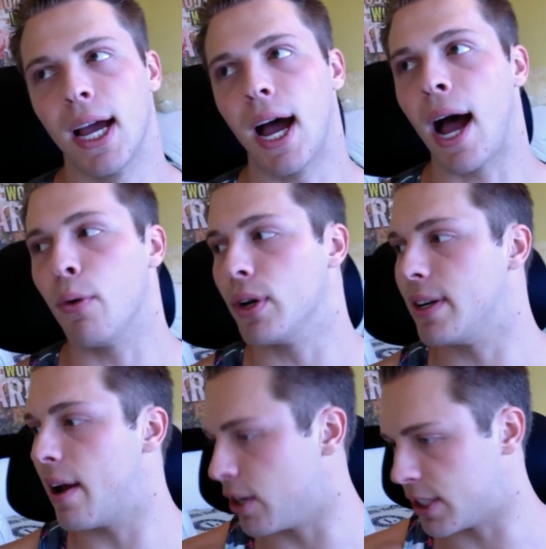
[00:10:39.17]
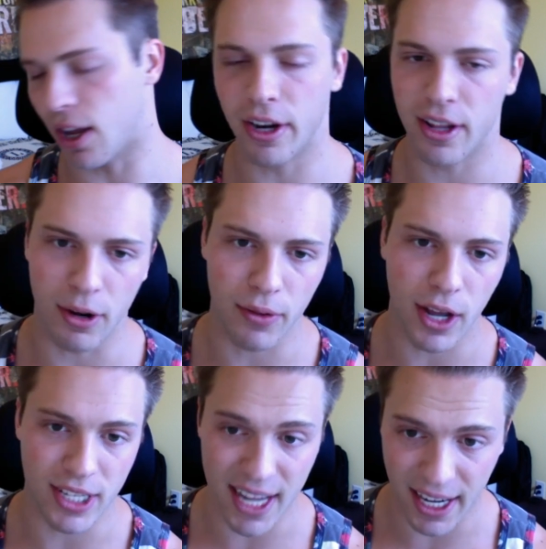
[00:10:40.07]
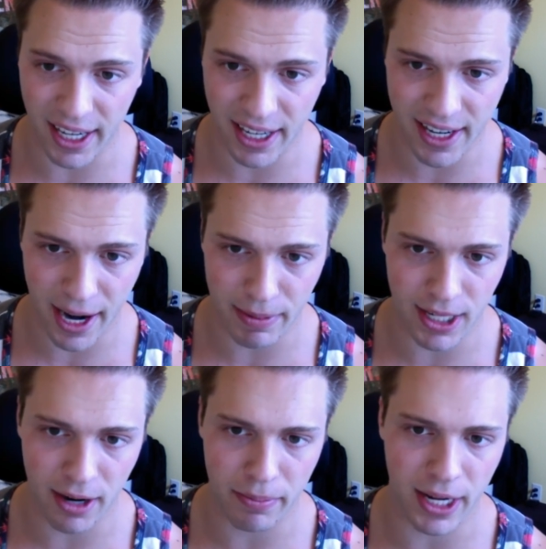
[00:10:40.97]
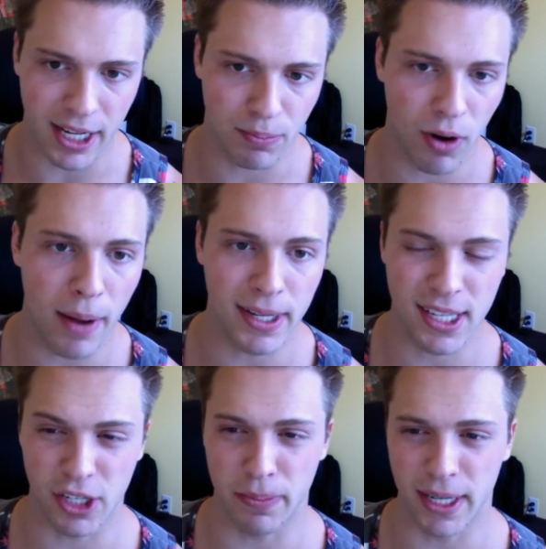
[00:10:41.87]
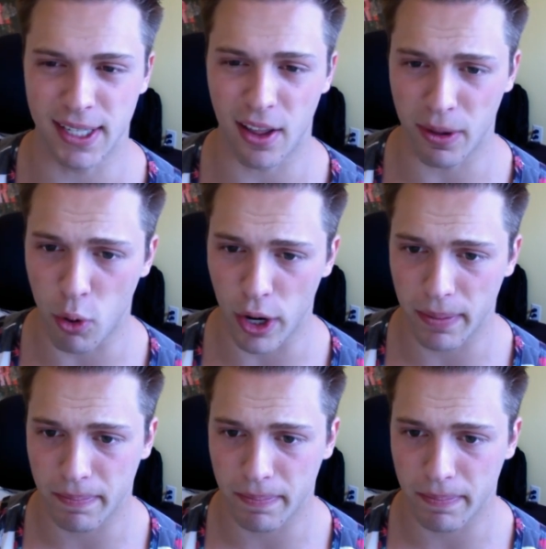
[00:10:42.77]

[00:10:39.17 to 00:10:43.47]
I would never sell anything without sending it into Amazon because Prime is such a big selling point.